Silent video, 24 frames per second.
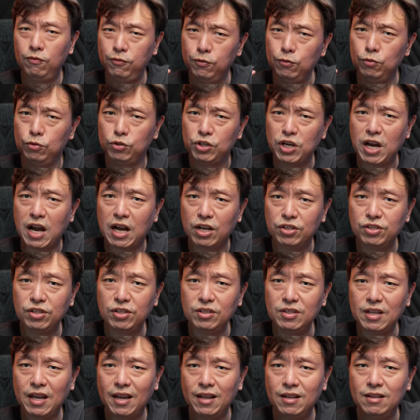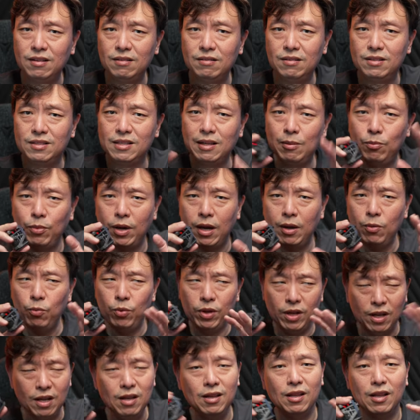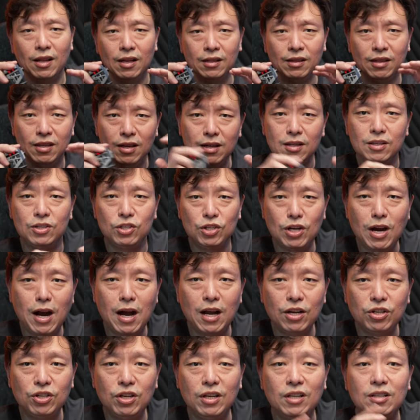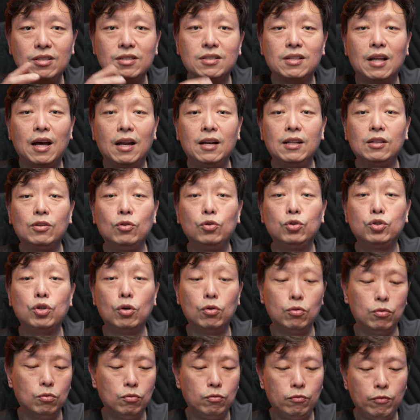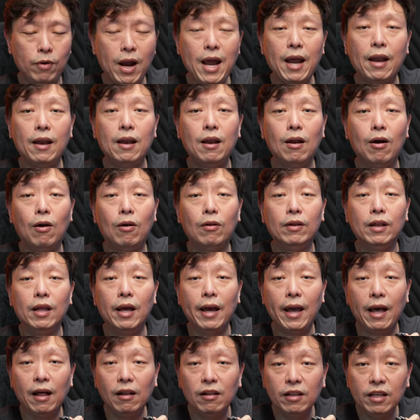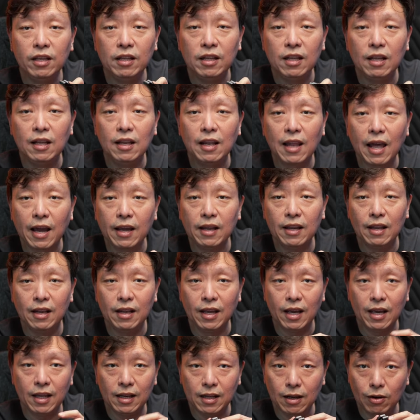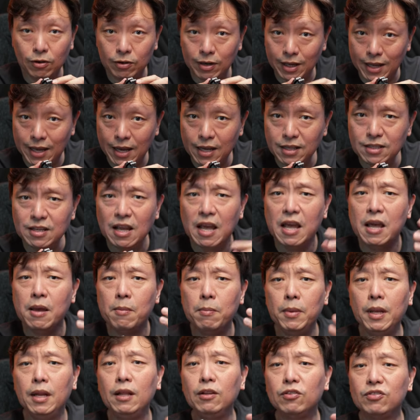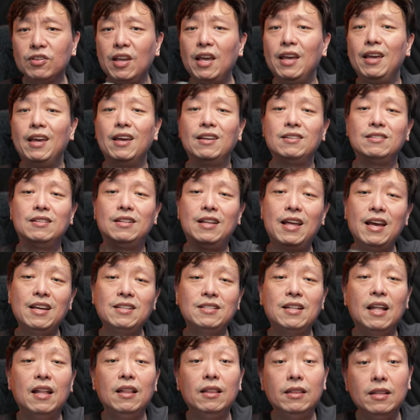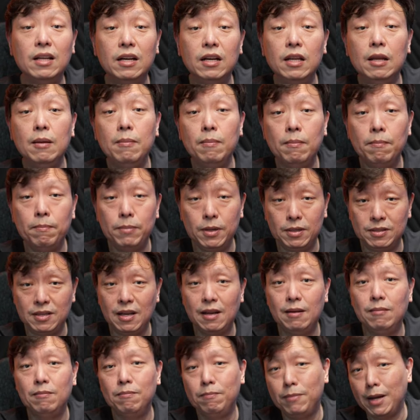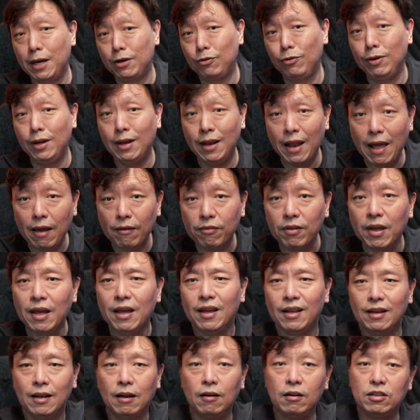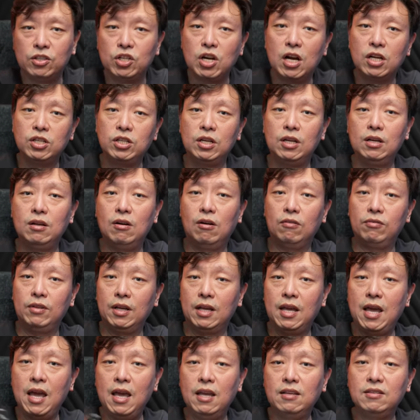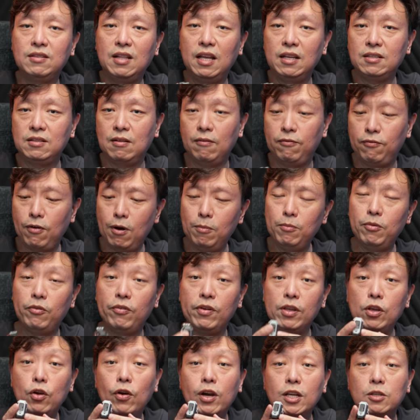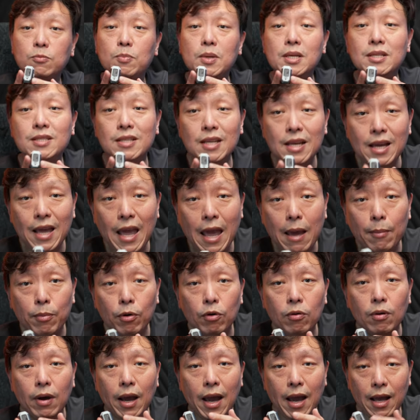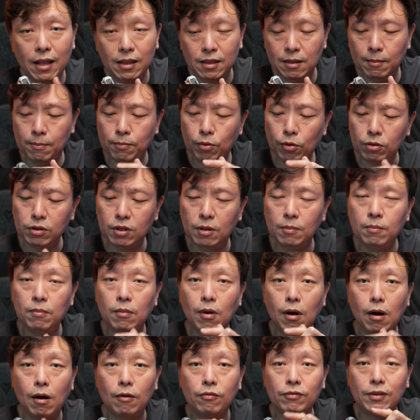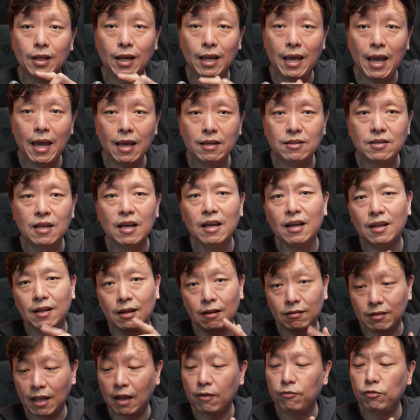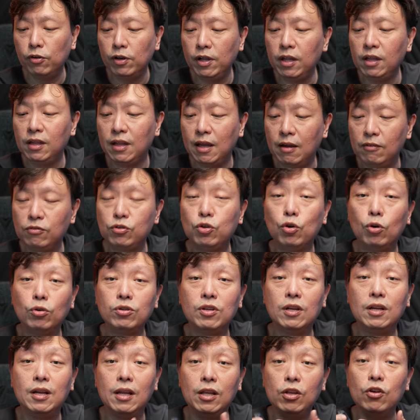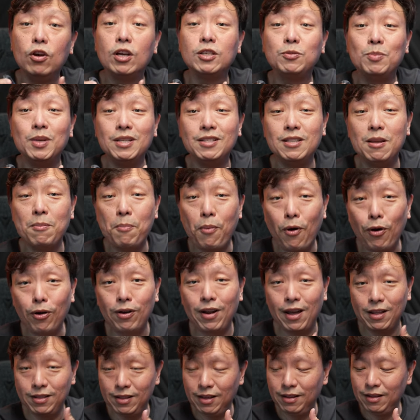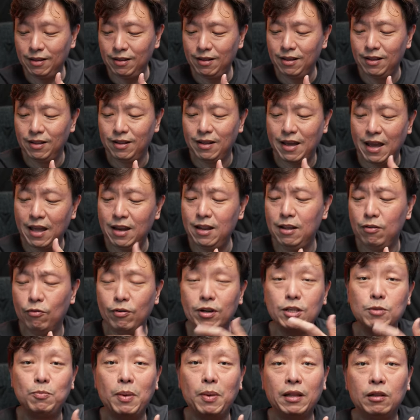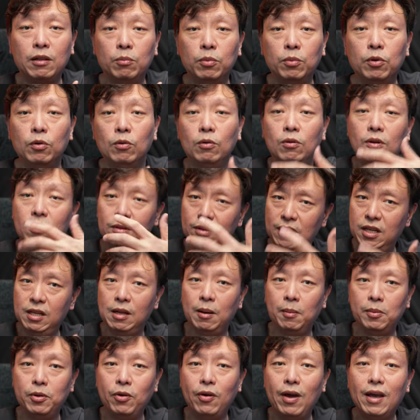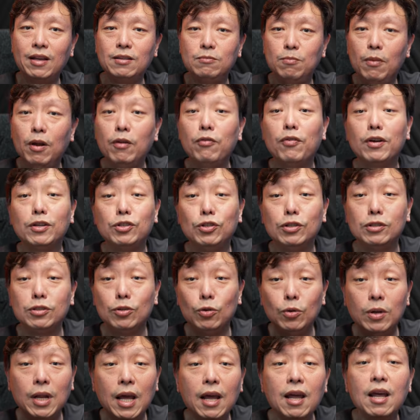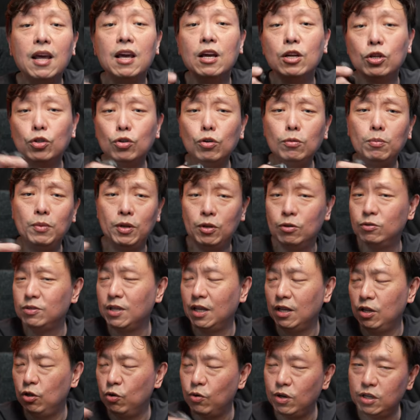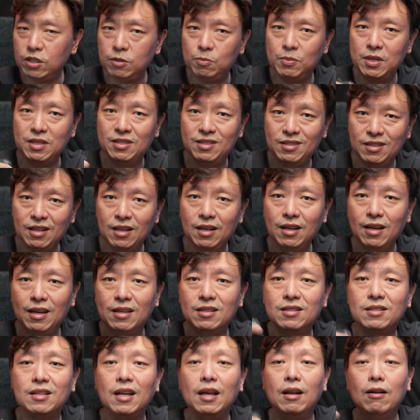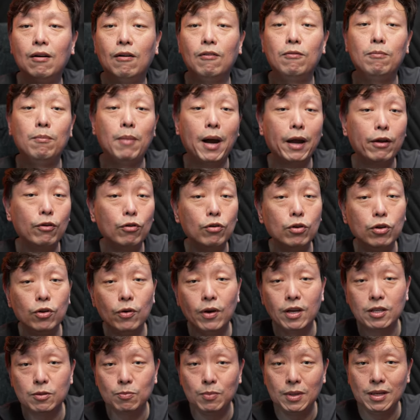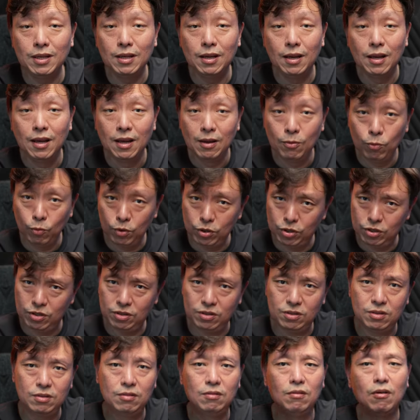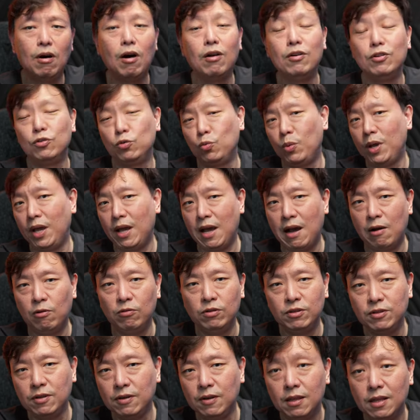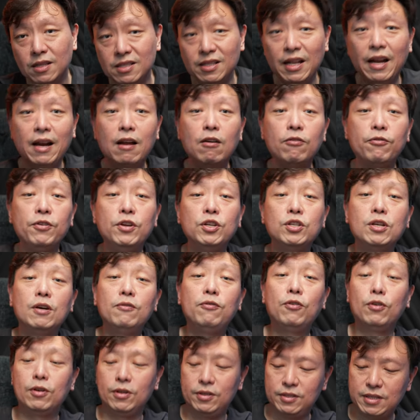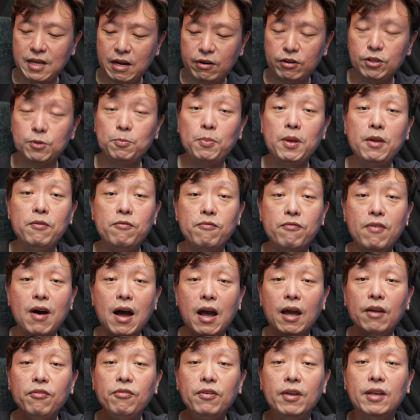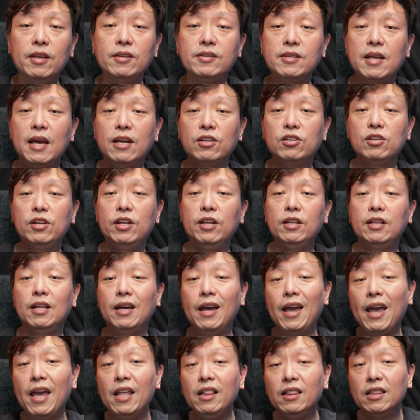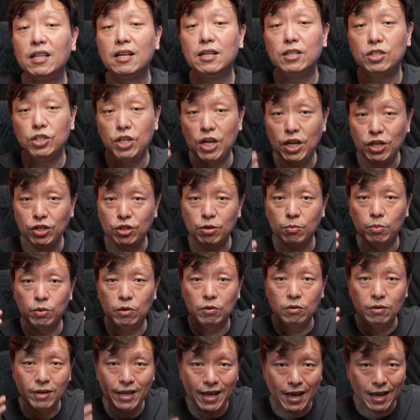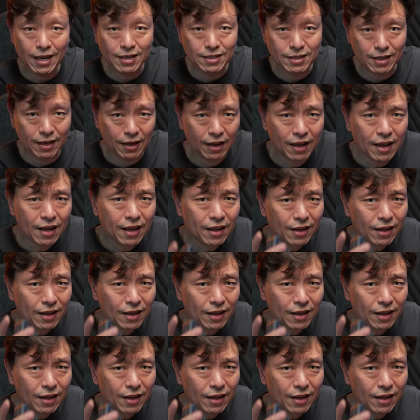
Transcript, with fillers: full charges, and somewhere within the third charge, it started to show red on the L E D light indicator on the case, meaning to say it has less than thirty percent battery left. Now, the charging of the case takes the form of a U S B C cable at the bottom of the case. Now, thankfully, they have chosen a U S B C port. I think any respectable T W S manufacturers today should be using U S B C instead of micro U S B, which is on its way out. The standout feature for the Sirius P five is actually the interchangeable casing.